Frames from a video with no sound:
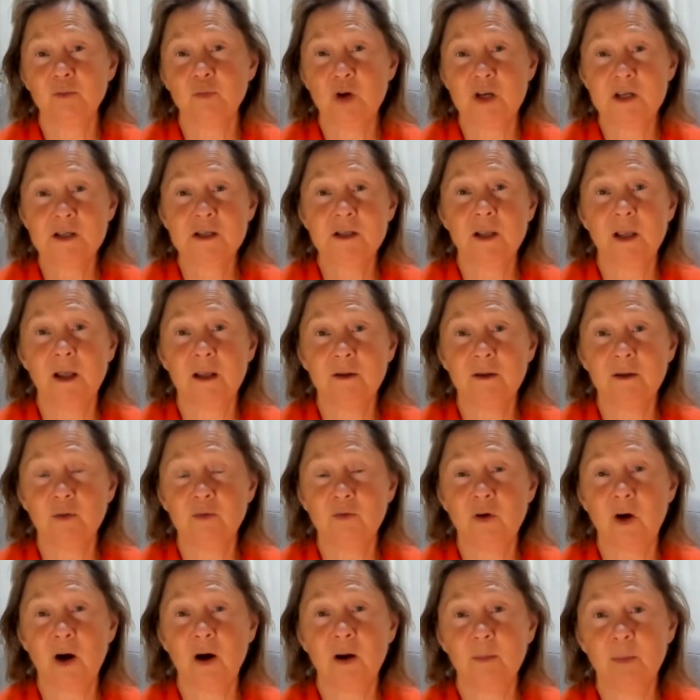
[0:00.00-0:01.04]
wasteland
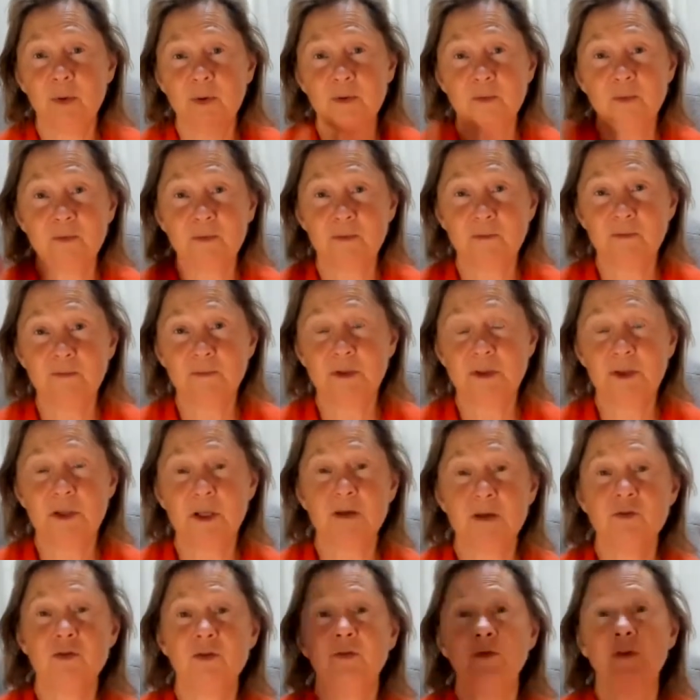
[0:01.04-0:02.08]
of arable
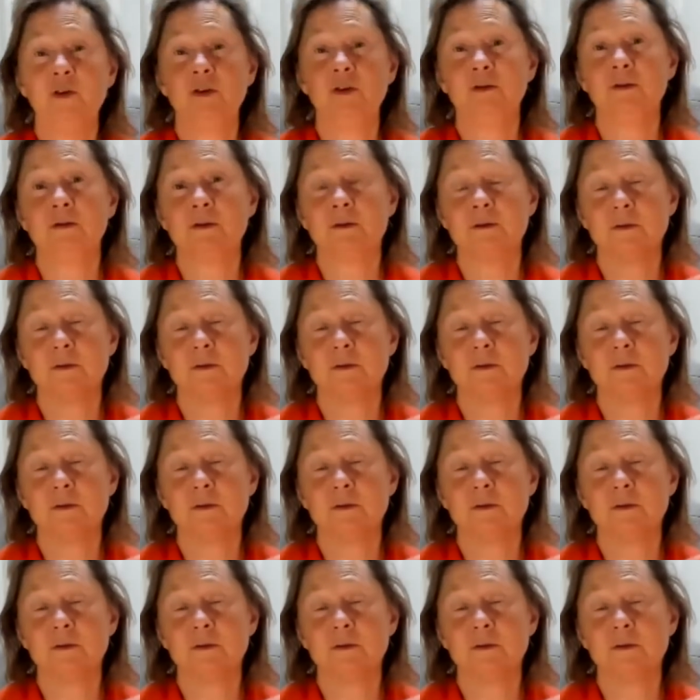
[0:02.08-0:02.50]
industrial mm. fields.